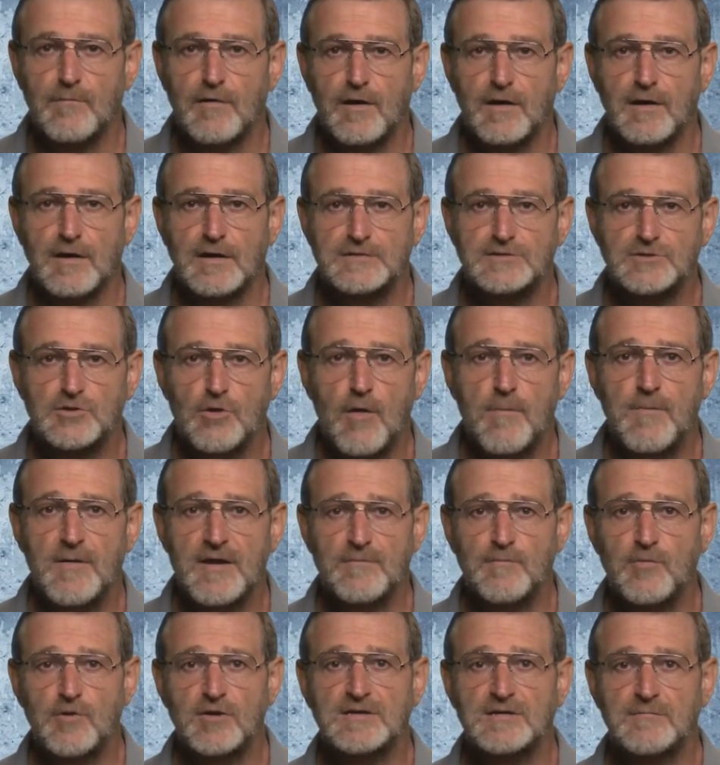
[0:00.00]
uh, top
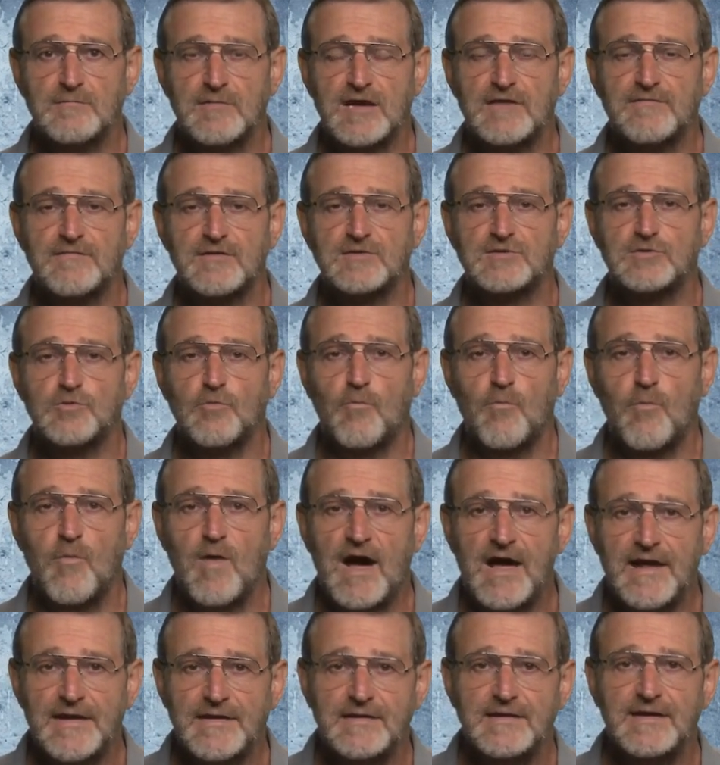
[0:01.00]
and bottom equal to
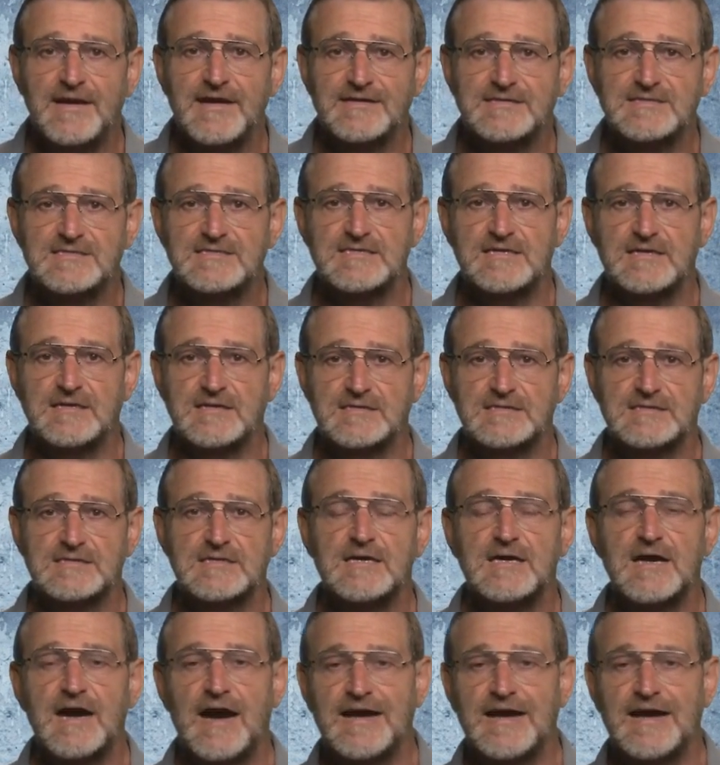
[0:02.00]
1 and 6,